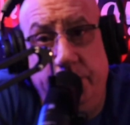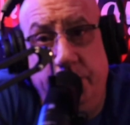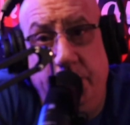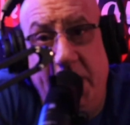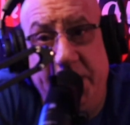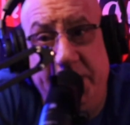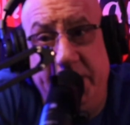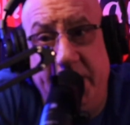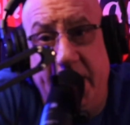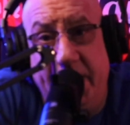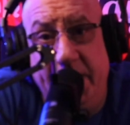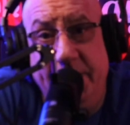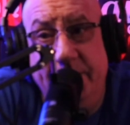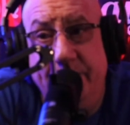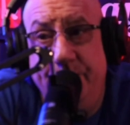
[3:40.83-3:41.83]

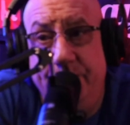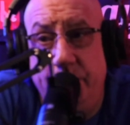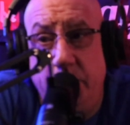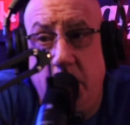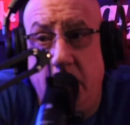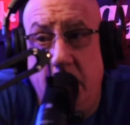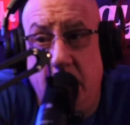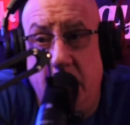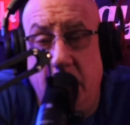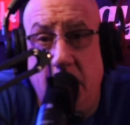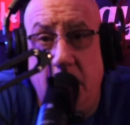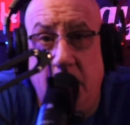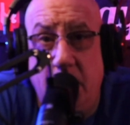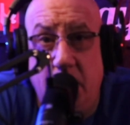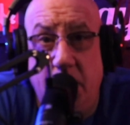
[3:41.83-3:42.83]
Yesterday,
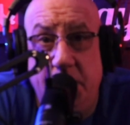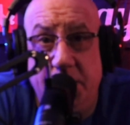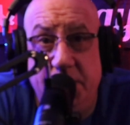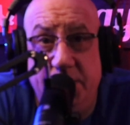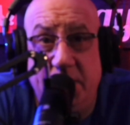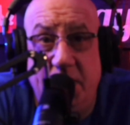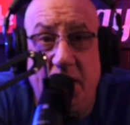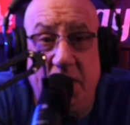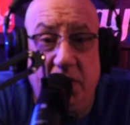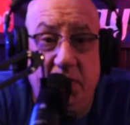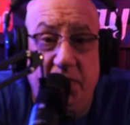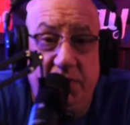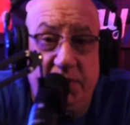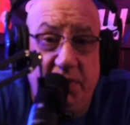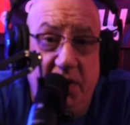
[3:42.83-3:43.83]
I decided to go
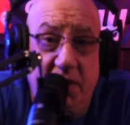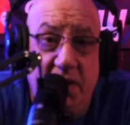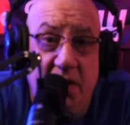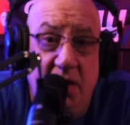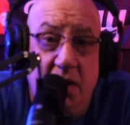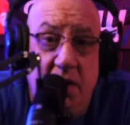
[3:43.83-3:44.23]
see